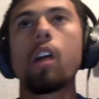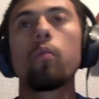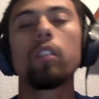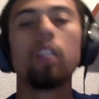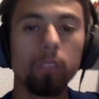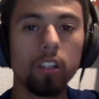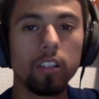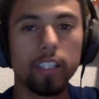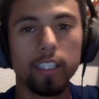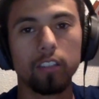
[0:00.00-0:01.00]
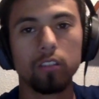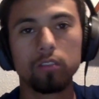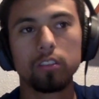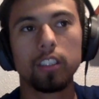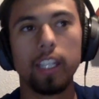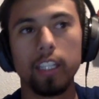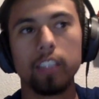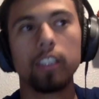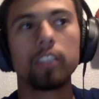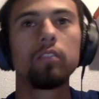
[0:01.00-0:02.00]
we all can't ignore hate.
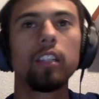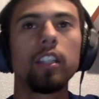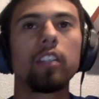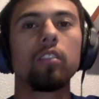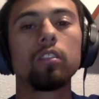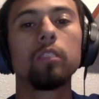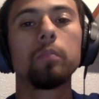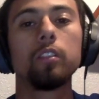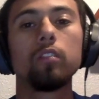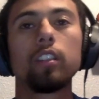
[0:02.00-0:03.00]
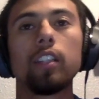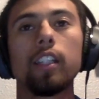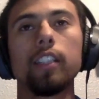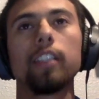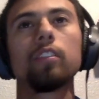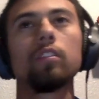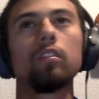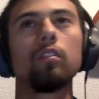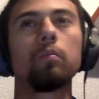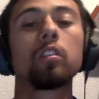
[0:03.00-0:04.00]
Like, you can't ignore it, but you can
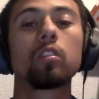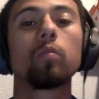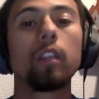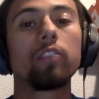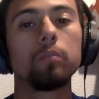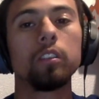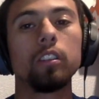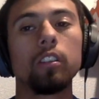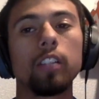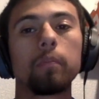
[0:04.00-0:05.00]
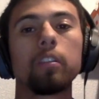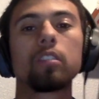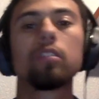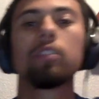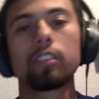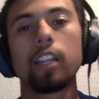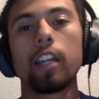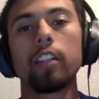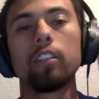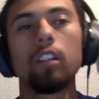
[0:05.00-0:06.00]
push away from it. Push it to the
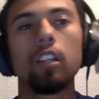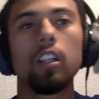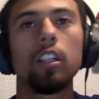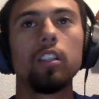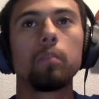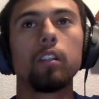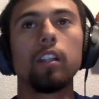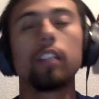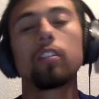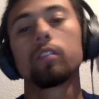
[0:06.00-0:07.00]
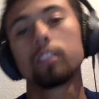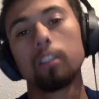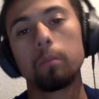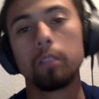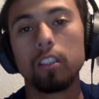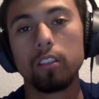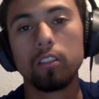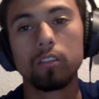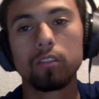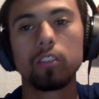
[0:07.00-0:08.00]
side. But it's always gonna be
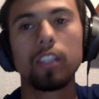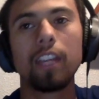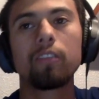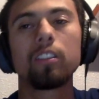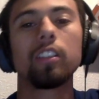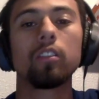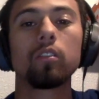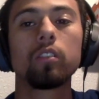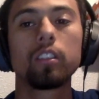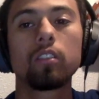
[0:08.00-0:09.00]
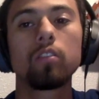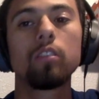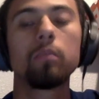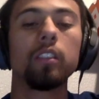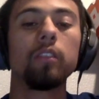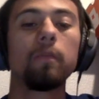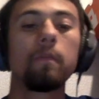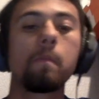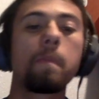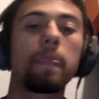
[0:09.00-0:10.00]
there. So you can't really ignore it. But
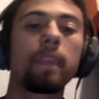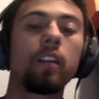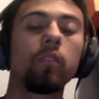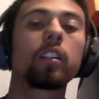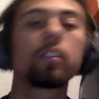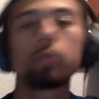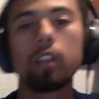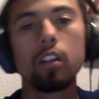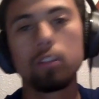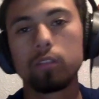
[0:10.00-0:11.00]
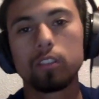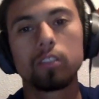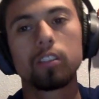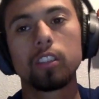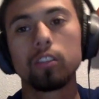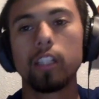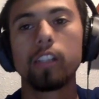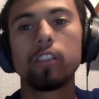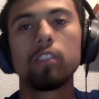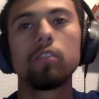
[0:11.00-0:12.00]
because we all know it's still
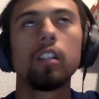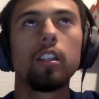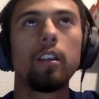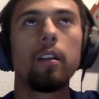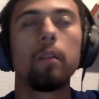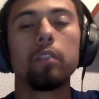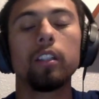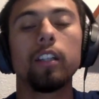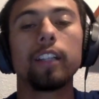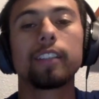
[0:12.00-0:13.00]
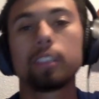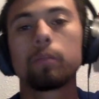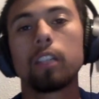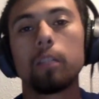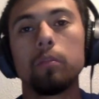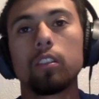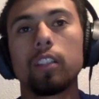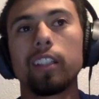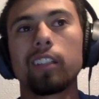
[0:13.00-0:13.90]
there. But at the same time, you can